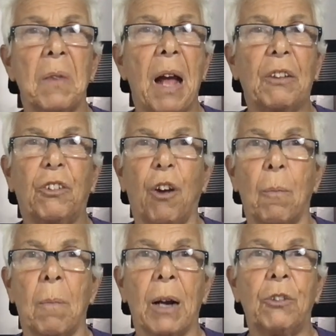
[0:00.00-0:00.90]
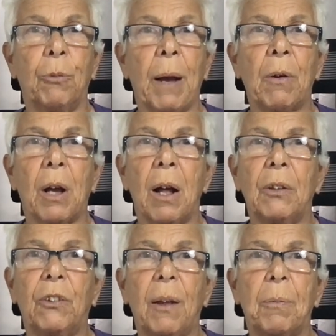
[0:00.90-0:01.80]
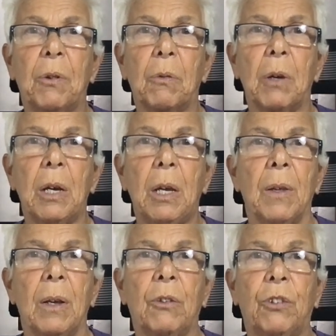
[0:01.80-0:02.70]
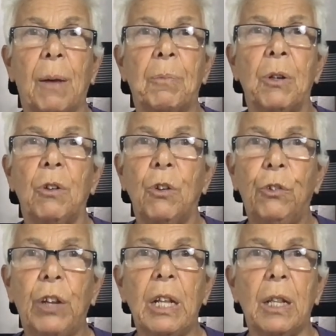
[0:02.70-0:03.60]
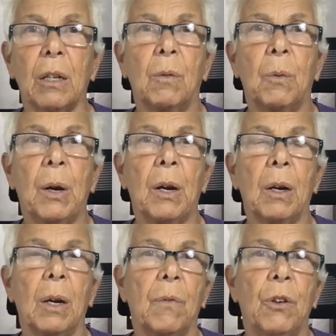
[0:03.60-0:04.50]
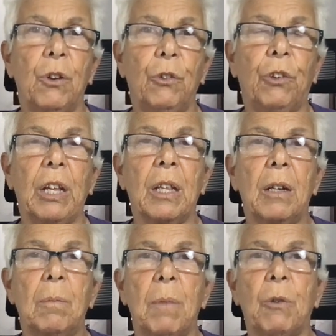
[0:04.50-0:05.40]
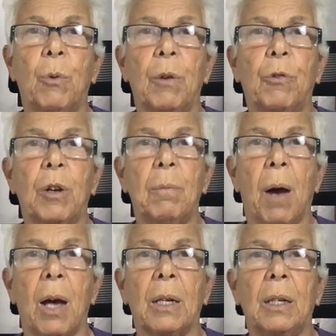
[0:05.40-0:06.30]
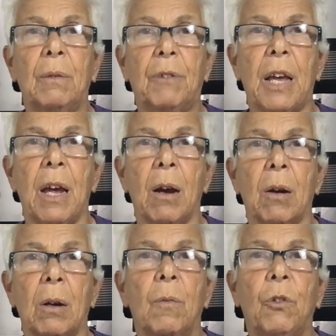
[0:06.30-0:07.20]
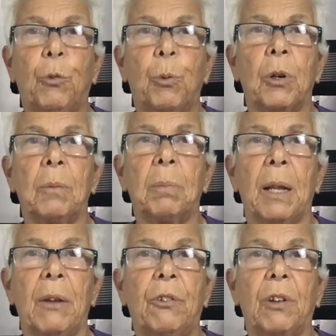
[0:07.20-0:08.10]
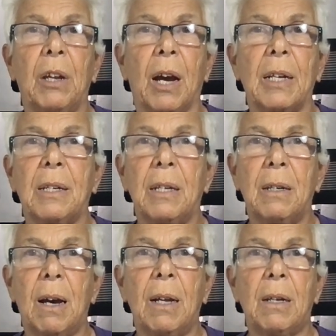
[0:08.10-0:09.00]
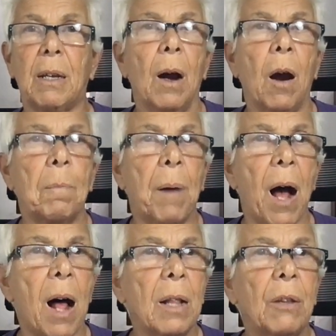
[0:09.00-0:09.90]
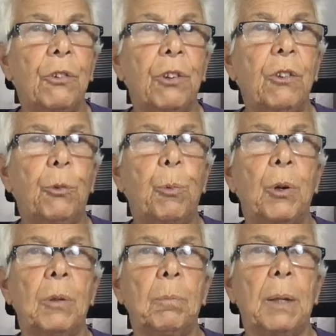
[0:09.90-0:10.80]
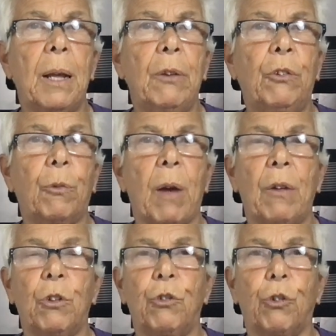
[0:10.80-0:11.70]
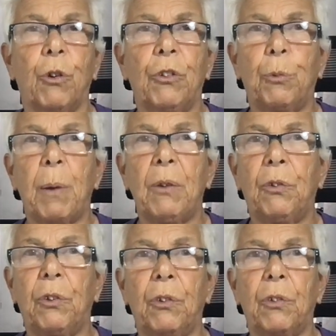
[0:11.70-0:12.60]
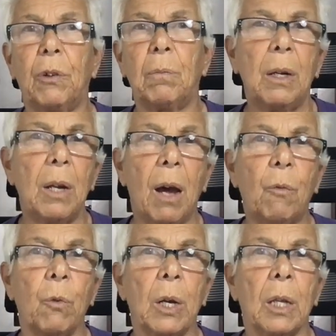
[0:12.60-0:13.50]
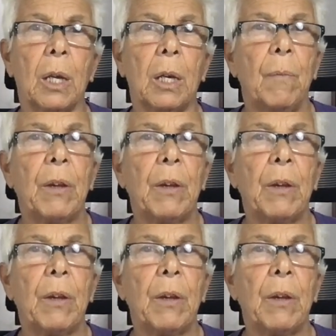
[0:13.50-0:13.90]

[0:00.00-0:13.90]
Not so much about concept three, except in New Zealand, where the New Zealand midwifery model of care was put in place in 1990. Are policies put in place around a choice-based system? Not really.